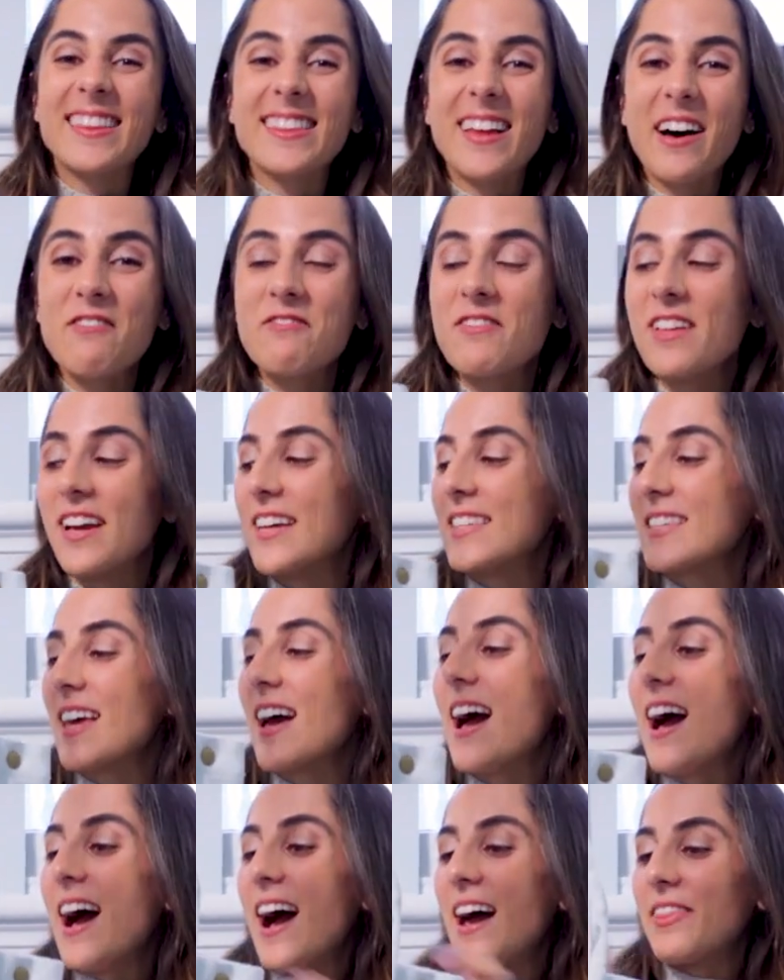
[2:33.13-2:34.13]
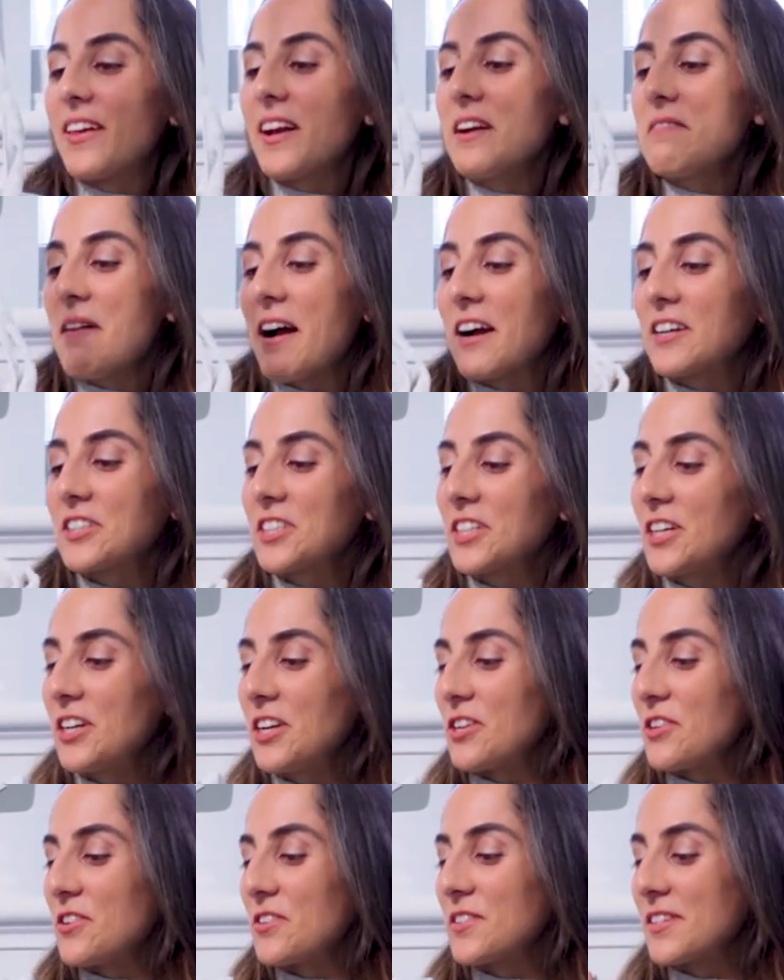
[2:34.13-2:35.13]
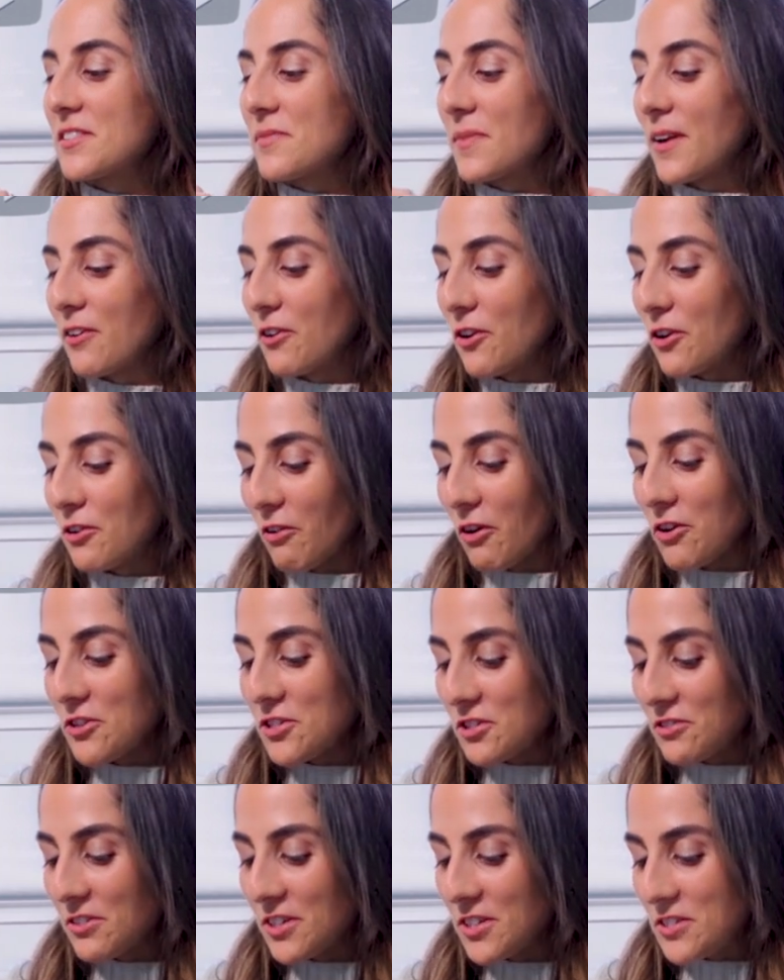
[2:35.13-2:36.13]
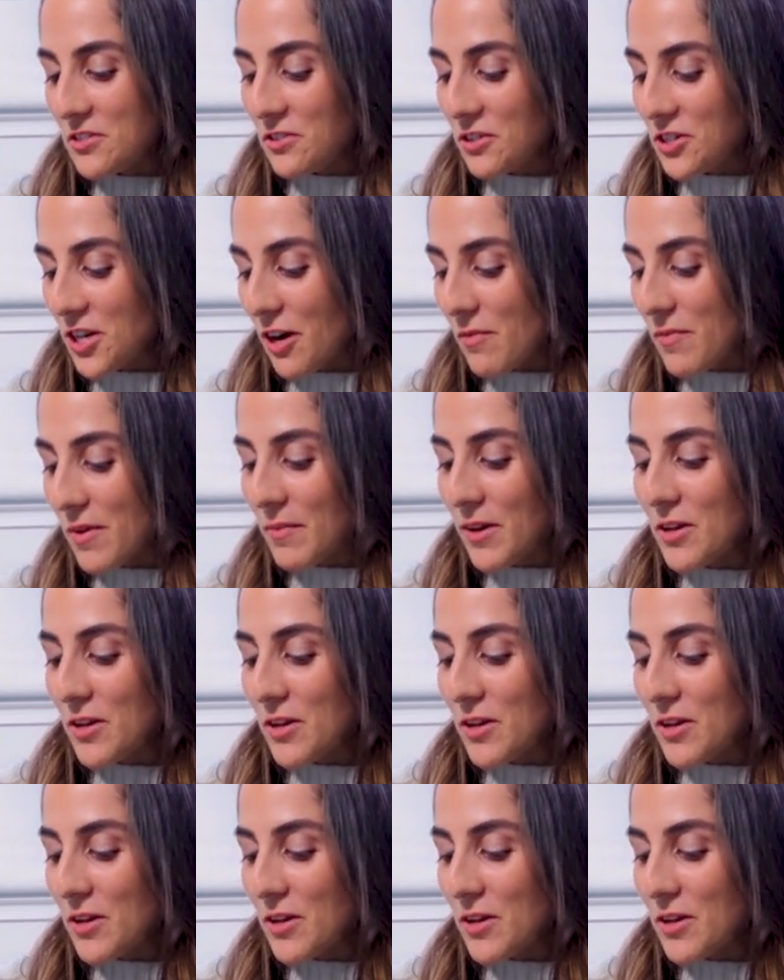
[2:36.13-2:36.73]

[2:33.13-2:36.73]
I love this. I think I'm actually gonna use this when I go grocery store shopping,